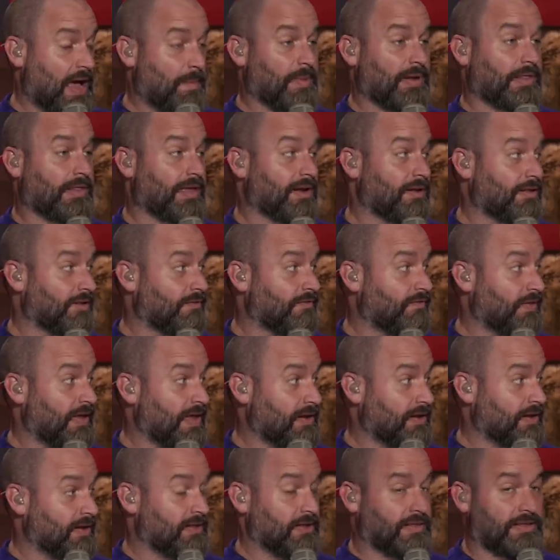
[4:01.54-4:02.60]
I'm a little
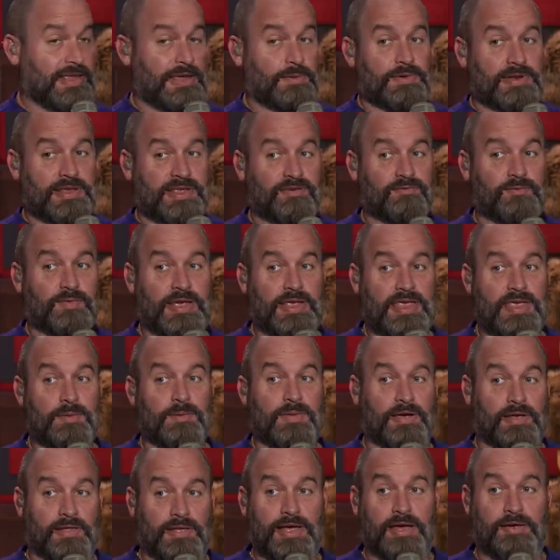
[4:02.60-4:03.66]
offended that they would give my
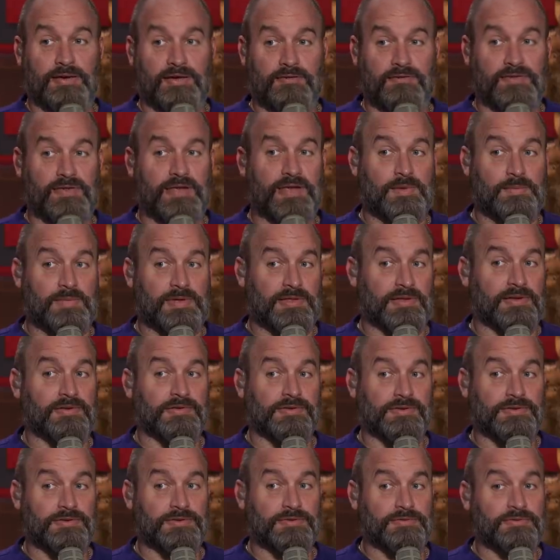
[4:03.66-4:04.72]
email out. I feel like I'm a
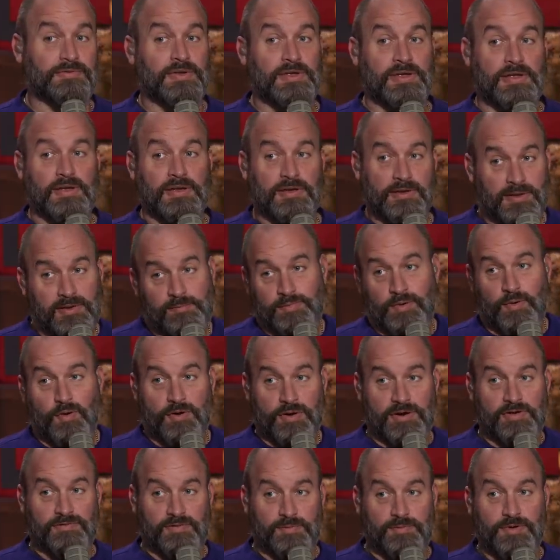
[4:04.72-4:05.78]
little too
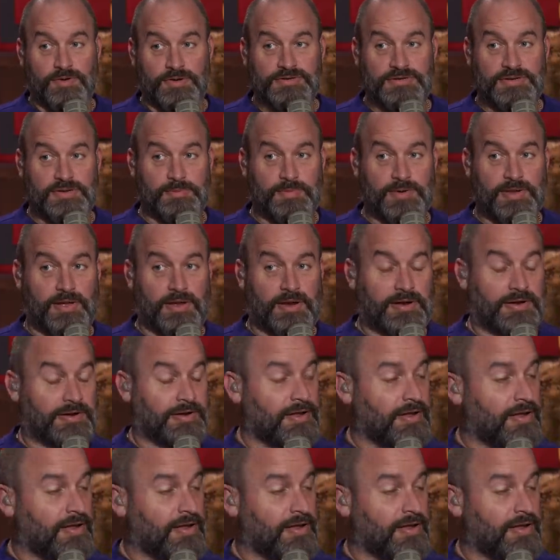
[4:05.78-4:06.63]
important of a person to be on.